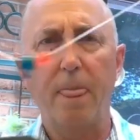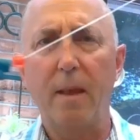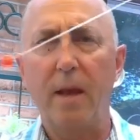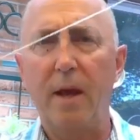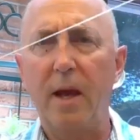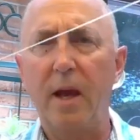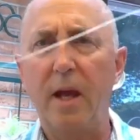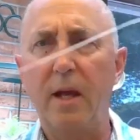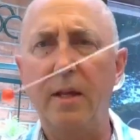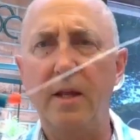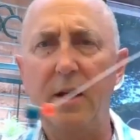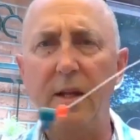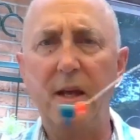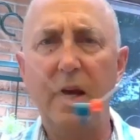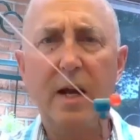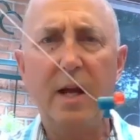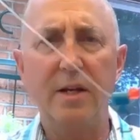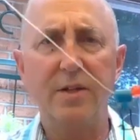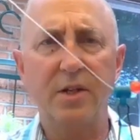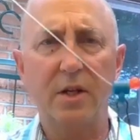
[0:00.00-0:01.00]
And then that
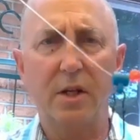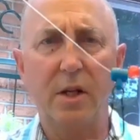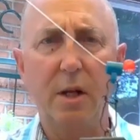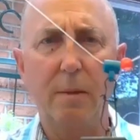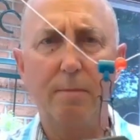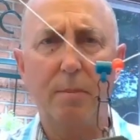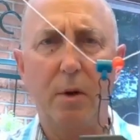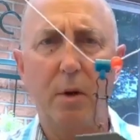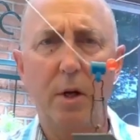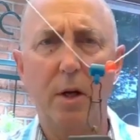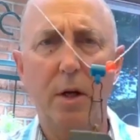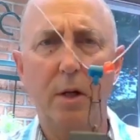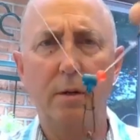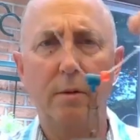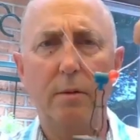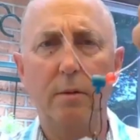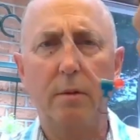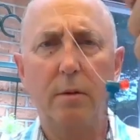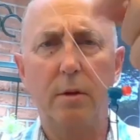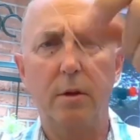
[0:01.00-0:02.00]
has a clip on it.
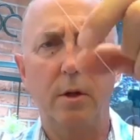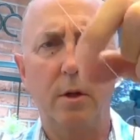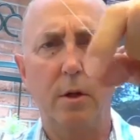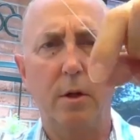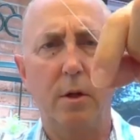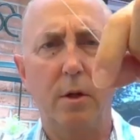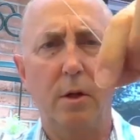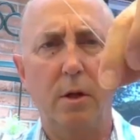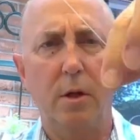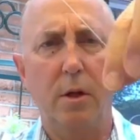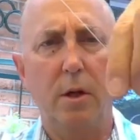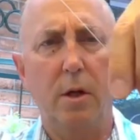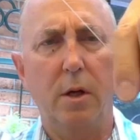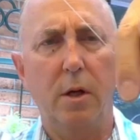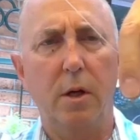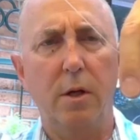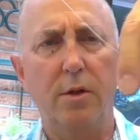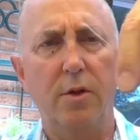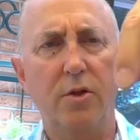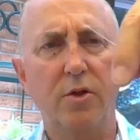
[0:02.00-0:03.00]

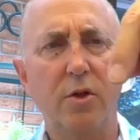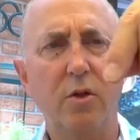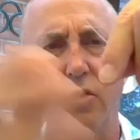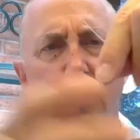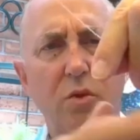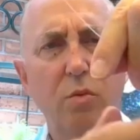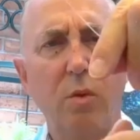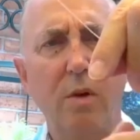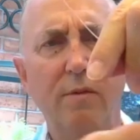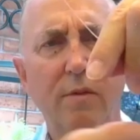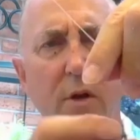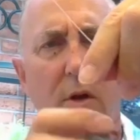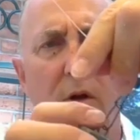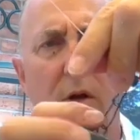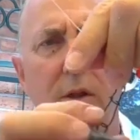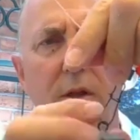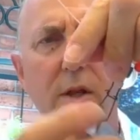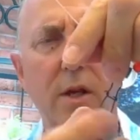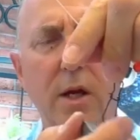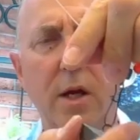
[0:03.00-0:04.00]
There's no swivel
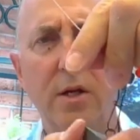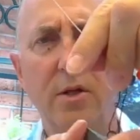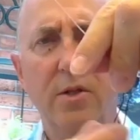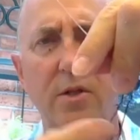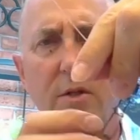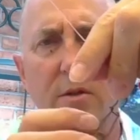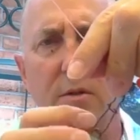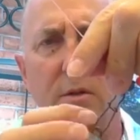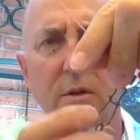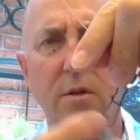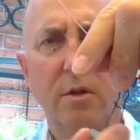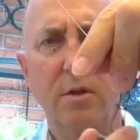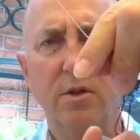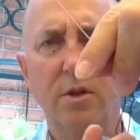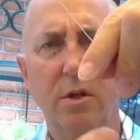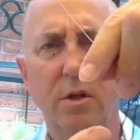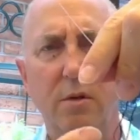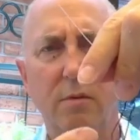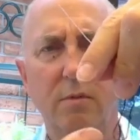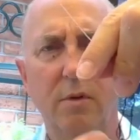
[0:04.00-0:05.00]
on this because you
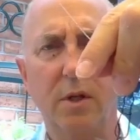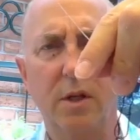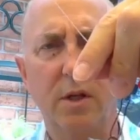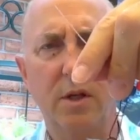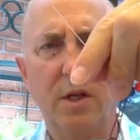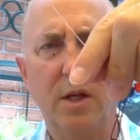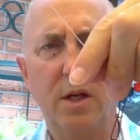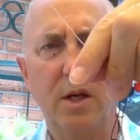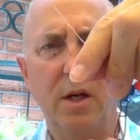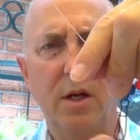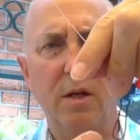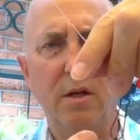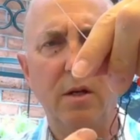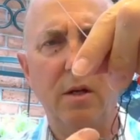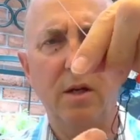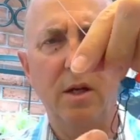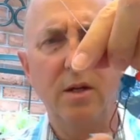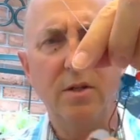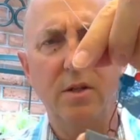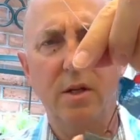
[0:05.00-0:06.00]
don't really need it. It
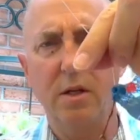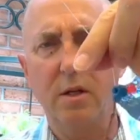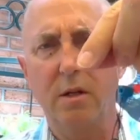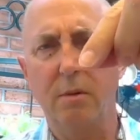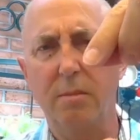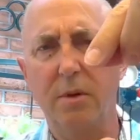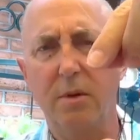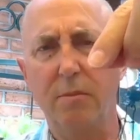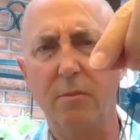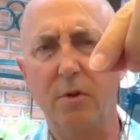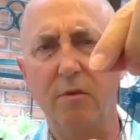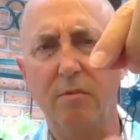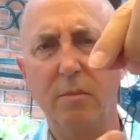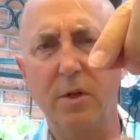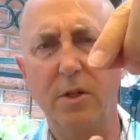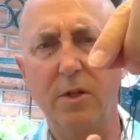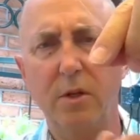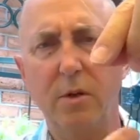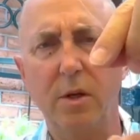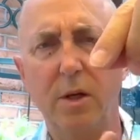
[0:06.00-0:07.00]
has a little bit of movement
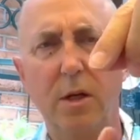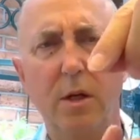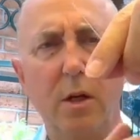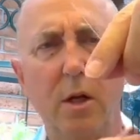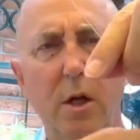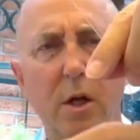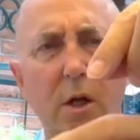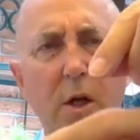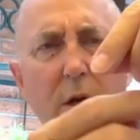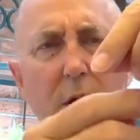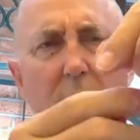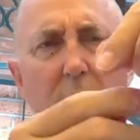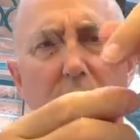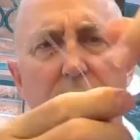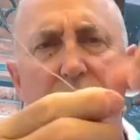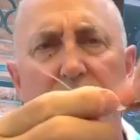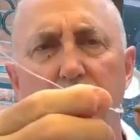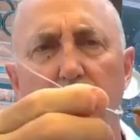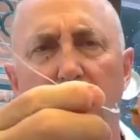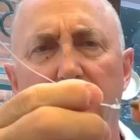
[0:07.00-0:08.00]
to it. The
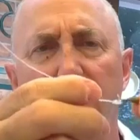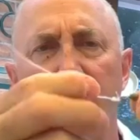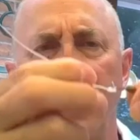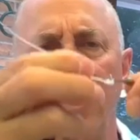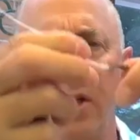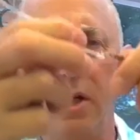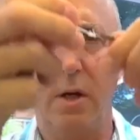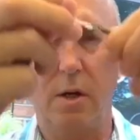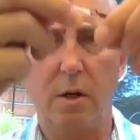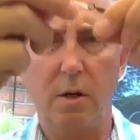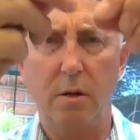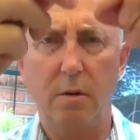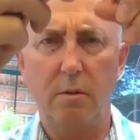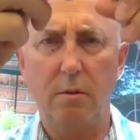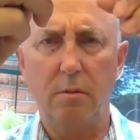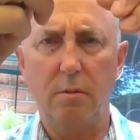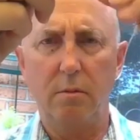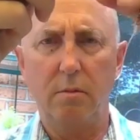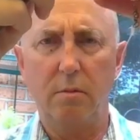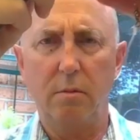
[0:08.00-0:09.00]
swivel is here,
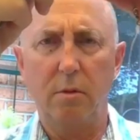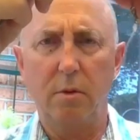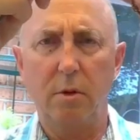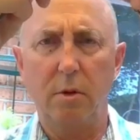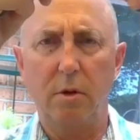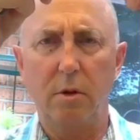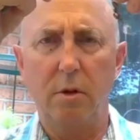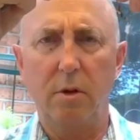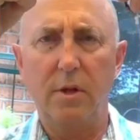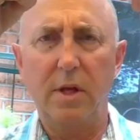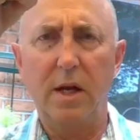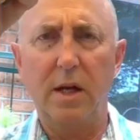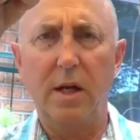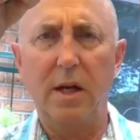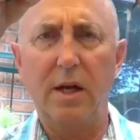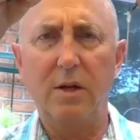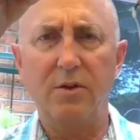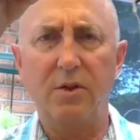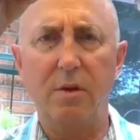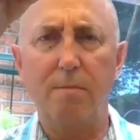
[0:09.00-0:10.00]
and that
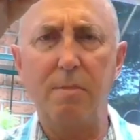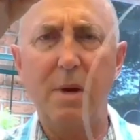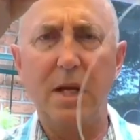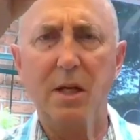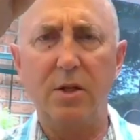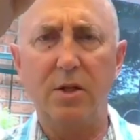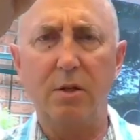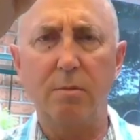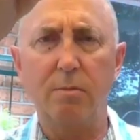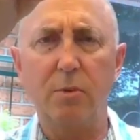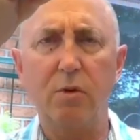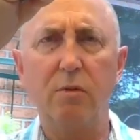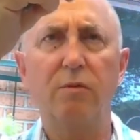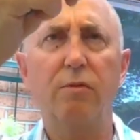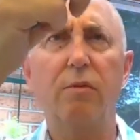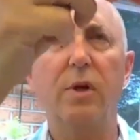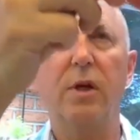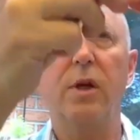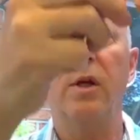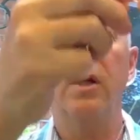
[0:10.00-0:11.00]
allows the bait to move freely.